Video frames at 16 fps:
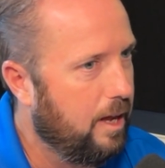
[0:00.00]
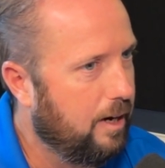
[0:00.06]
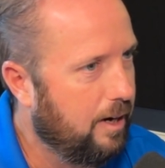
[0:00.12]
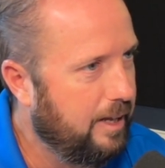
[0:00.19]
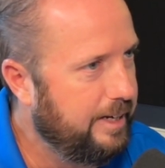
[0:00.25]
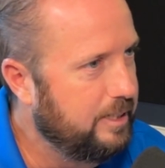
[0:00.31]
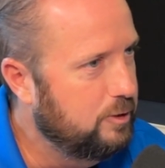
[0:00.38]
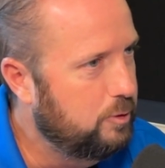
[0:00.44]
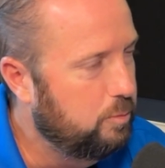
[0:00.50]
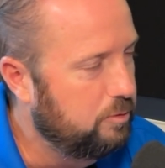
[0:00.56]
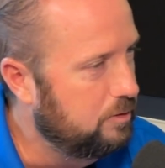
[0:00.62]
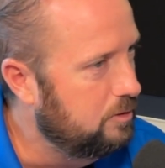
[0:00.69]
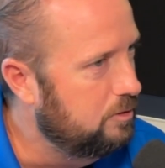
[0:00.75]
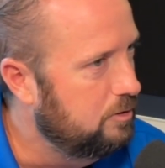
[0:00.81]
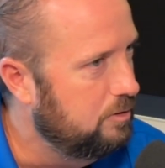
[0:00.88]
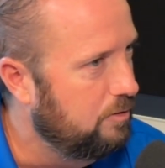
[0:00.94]
Lance
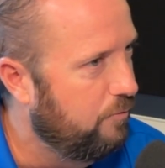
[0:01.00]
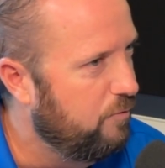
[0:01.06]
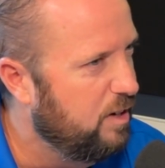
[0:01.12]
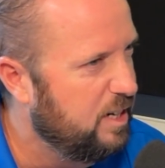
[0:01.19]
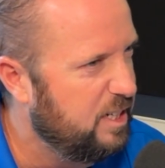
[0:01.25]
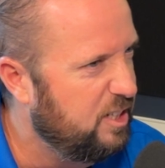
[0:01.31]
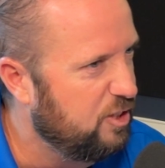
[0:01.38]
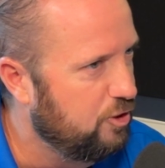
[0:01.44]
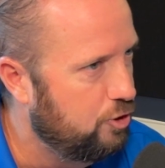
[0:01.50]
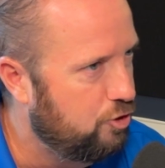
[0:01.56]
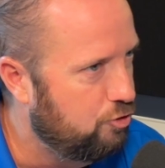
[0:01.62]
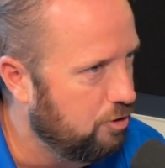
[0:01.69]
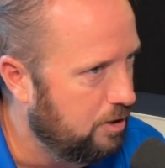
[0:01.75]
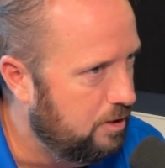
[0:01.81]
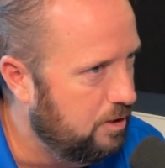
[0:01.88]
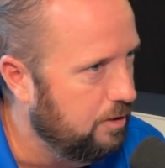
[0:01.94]
was very
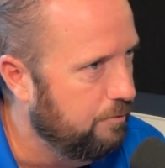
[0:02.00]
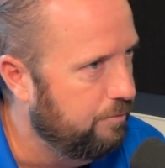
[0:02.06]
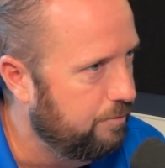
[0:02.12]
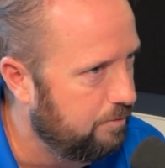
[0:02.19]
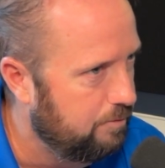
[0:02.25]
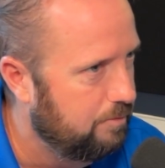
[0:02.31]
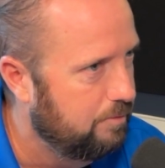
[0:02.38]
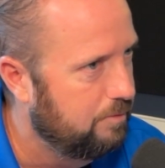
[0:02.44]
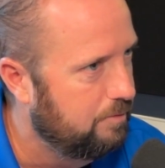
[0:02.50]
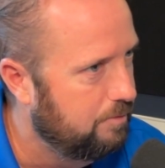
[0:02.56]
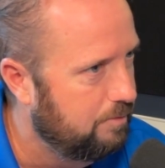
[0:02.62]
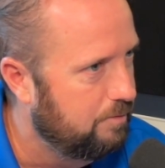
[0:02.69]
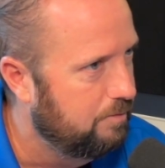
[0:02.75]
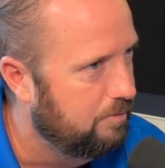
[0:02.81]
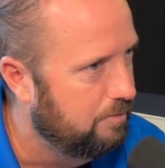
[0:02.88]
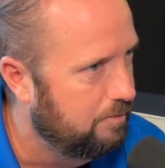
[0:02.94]
destructive
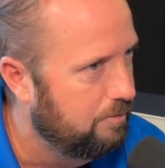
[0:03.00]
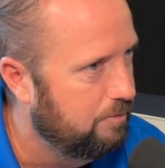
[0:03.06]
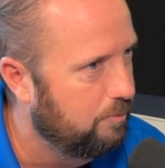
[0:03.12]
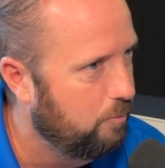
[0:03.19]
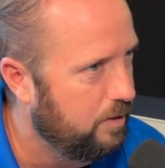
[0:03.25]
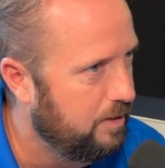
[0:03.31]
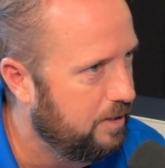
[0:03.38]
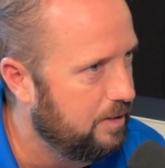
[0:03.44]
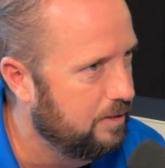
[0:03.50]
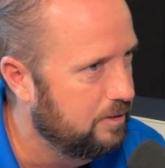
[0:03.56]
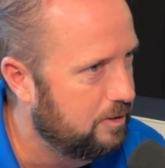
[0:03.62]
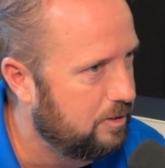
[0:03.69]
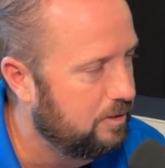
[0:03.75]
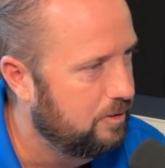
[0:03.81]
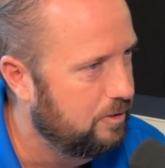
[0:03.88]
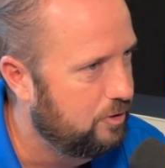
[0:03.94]
with
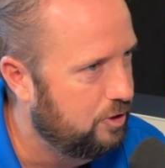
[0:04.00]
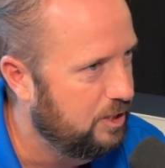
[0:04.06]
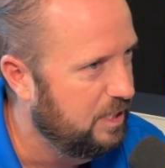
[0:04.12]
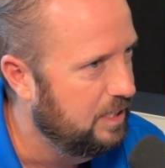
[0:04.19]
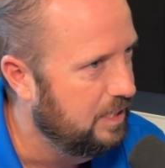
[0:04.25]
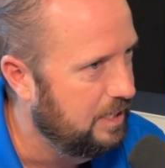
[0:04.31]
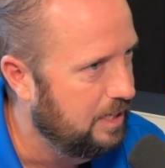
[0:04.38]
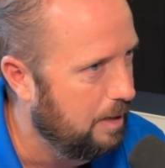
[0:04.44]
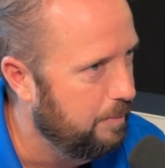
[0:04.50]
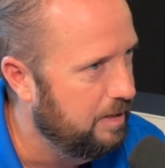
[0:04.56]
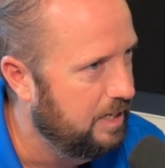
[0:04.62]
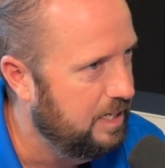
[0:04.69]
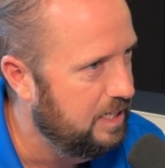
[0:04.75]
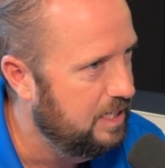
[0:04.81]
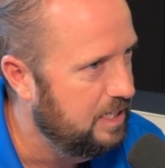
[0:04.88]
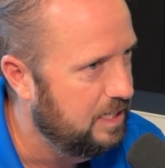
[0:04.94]
his cheating. I
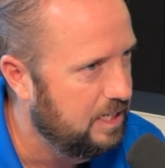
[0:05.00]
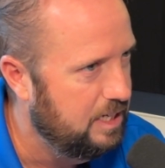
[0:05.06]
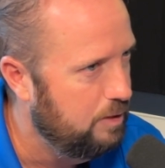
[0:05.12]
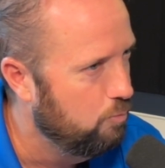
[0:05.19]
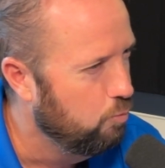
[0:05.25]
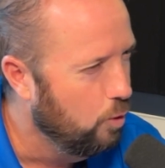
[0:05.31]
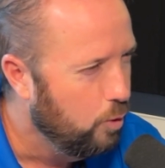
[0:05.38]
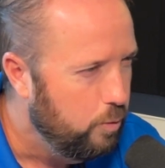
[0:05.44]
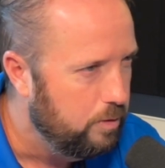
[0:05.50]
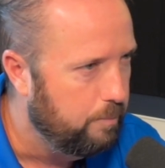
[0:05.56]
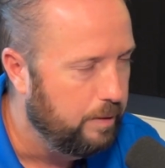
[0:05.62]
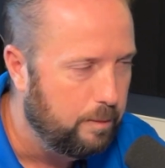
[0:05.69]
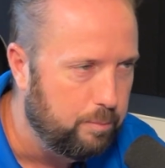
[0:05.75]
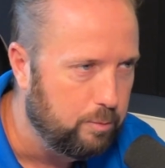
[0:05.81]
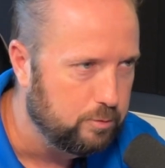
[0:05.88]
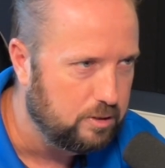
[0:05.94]
mean, he he ruined
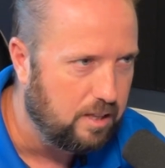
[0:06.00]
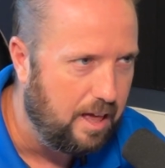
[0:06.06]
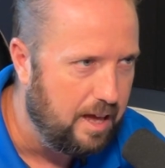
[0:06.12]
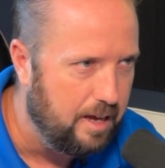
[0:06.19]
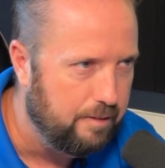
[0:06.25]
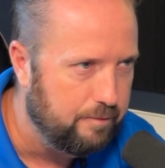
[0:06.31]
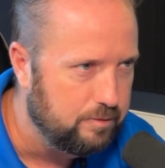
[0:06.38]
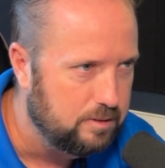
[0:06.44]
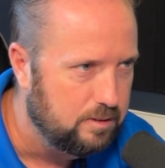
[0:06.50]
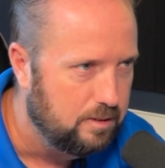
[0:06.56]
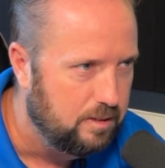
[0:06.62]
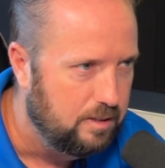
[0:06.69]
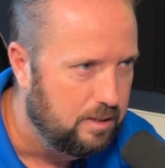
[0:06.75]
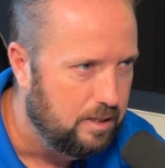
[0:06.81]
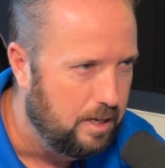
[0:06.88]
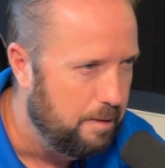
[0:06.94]
people's lives.
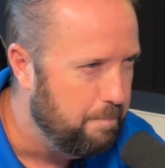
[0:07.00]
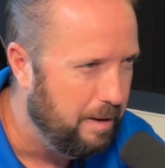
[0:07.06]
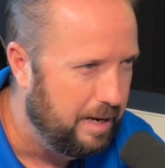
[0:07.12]
Yeah. He